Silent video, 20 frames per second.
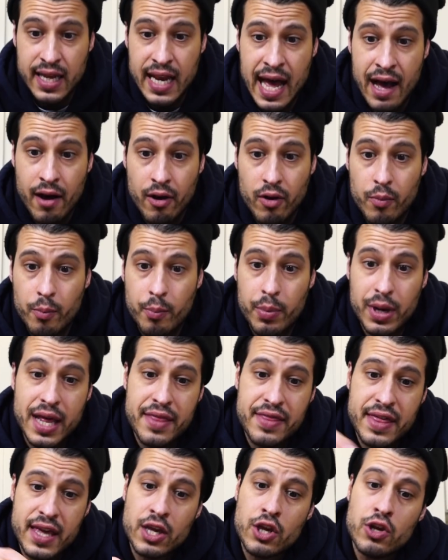it out, but I
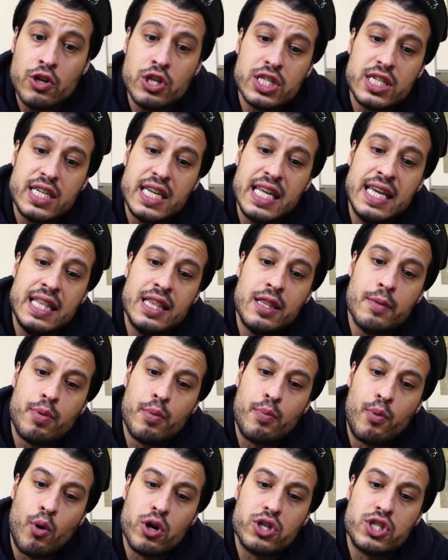think you just need the
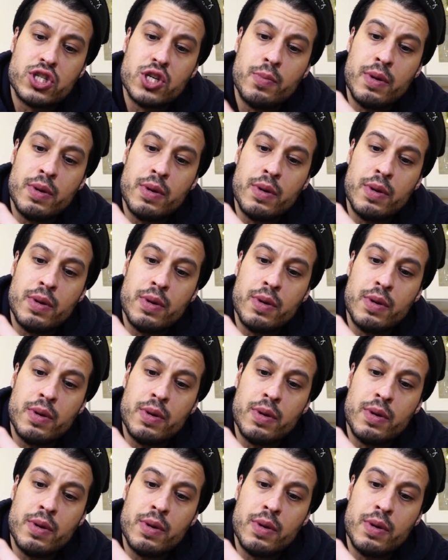proportion